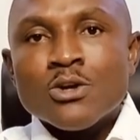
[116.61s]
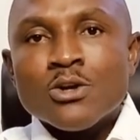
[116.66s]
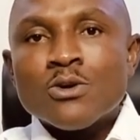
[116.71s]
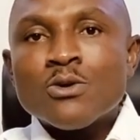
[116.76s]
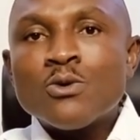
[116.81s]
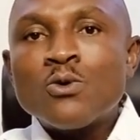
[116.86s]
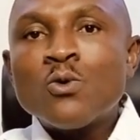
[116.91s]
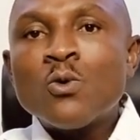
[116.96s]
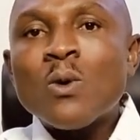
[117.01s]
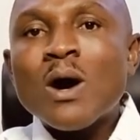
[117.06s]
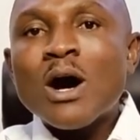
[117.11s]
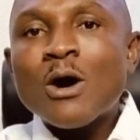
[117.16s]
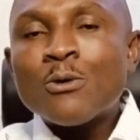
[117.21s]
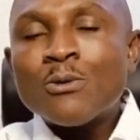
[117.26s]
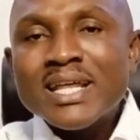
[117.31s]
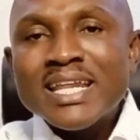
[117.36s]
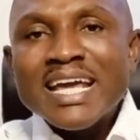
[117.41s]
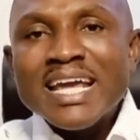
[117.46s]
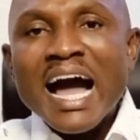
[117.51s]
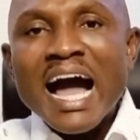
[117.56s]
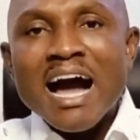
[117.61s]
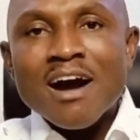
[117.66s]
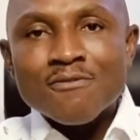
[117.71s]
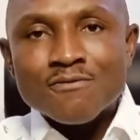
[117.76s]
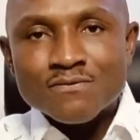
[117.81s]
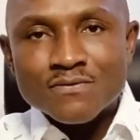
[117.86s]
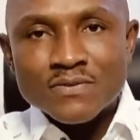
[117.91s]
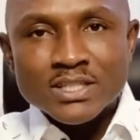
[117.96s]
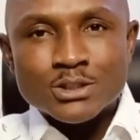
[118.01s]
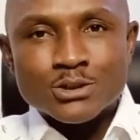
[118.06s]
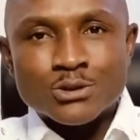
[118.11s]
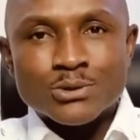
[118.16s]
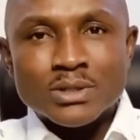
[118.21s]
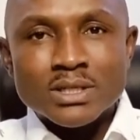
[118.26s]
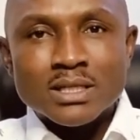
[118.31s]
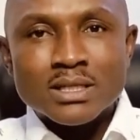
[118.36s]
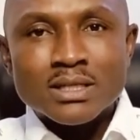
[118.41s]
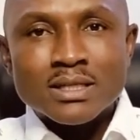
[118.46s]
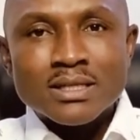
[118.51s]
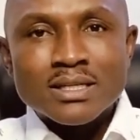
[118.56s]
You already have
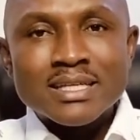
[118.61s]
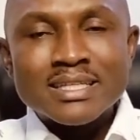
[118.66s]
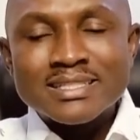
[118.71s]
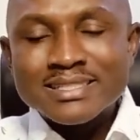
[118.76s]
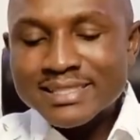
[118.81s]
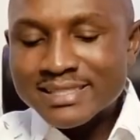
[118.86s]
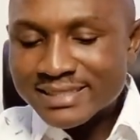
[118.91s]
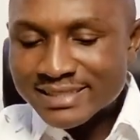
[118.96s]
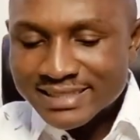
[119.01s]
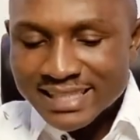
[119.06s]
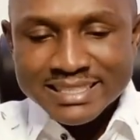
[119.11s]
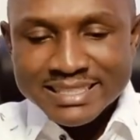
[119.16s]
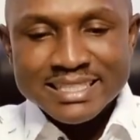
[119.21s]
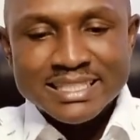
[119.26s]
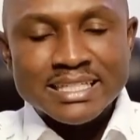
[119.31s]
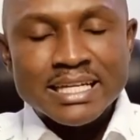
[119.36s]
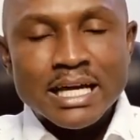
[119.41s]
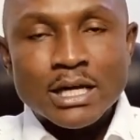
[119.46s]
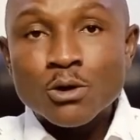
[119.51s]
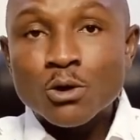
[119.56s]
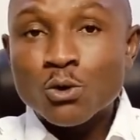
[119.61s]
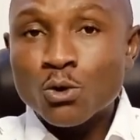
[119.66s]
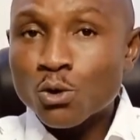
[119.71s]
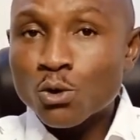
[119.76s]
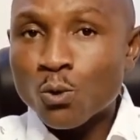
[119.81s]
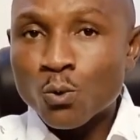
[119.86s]
victory. It is certain that you are going to